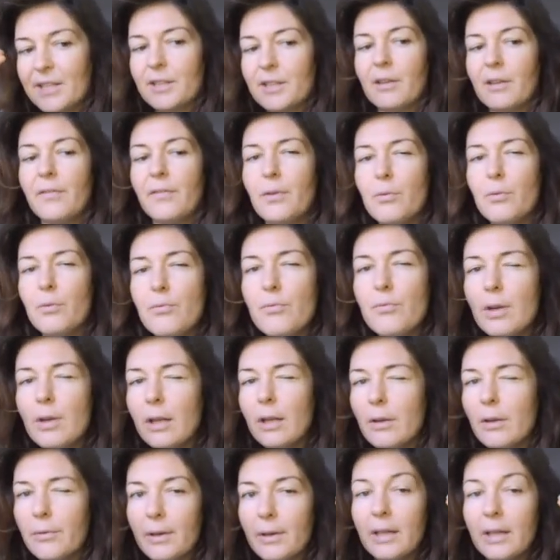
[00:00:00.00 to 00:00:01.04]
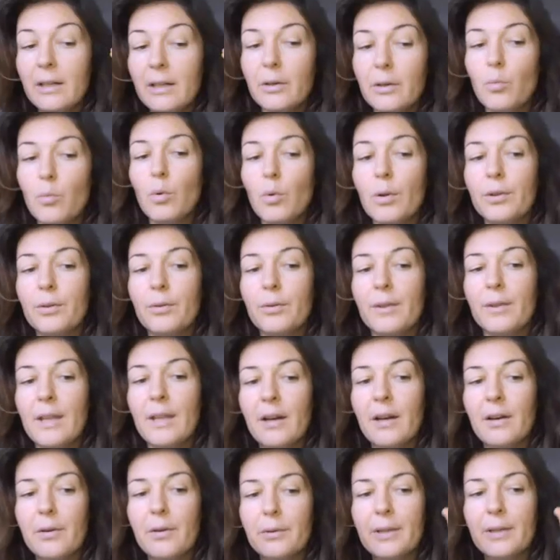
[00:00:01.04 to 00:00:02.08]
So if you really want to
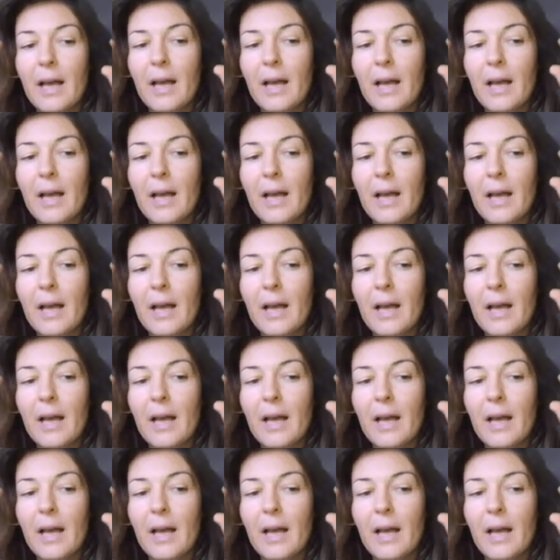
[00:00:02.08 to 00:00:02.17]
narrow